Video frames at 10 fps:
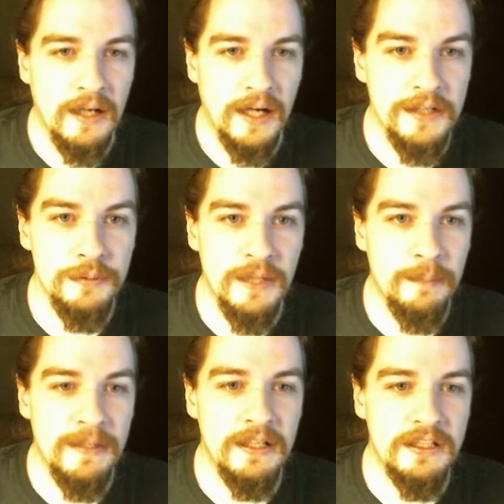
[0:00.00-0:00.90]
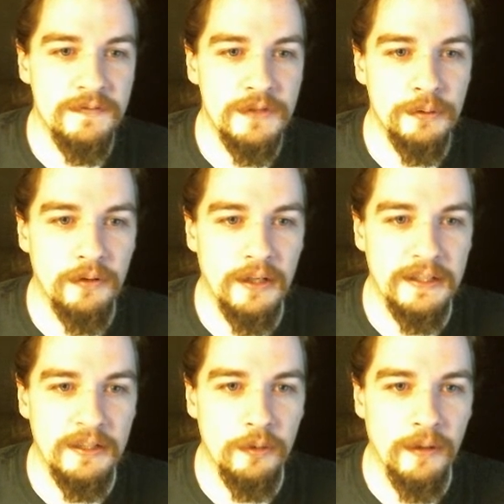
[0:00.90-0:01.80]
I do recommend this if you're doing
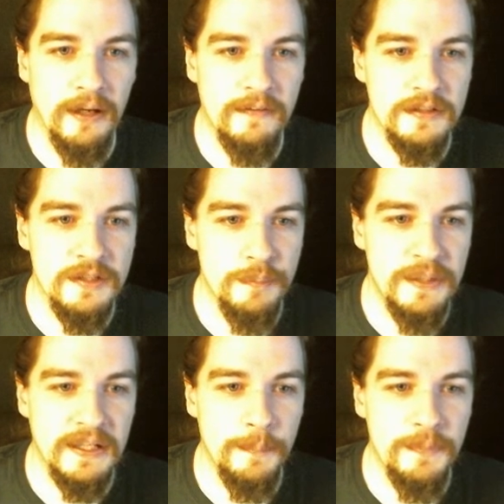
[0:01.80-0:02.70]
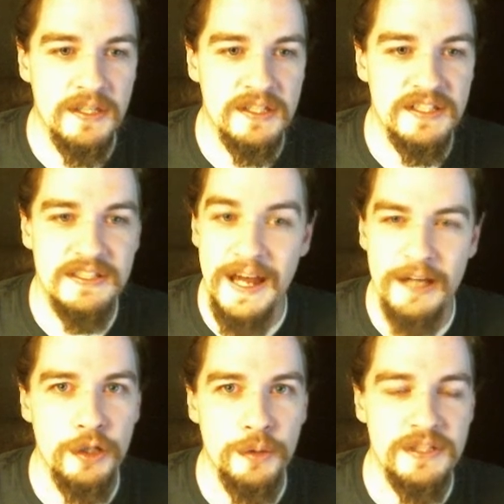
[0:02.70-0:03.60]
lightning or Aether to pick up the stat
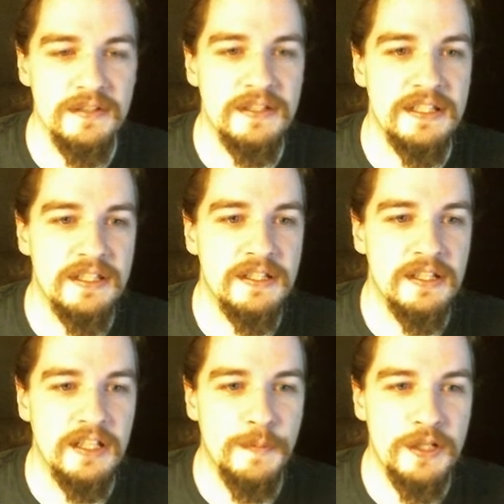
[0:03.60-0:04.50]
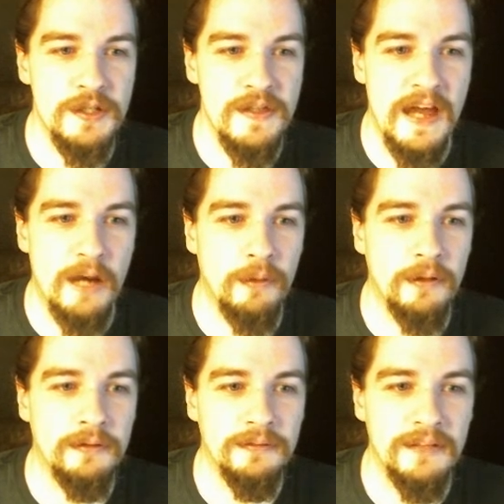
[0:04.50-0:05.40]
nodes at least, especially that one.
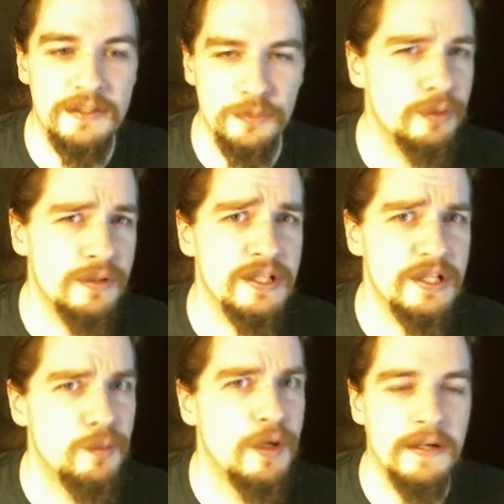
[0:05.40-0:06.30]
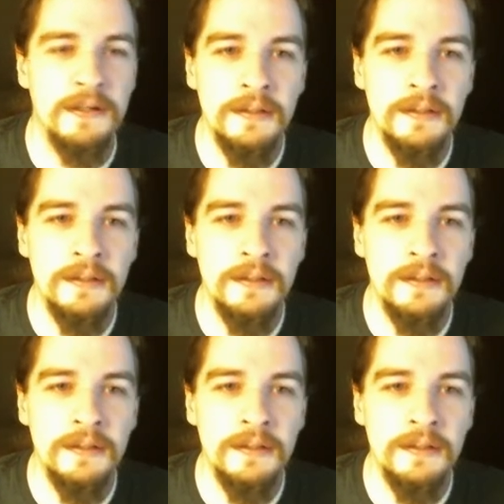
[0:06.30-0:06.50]
That's a really good one.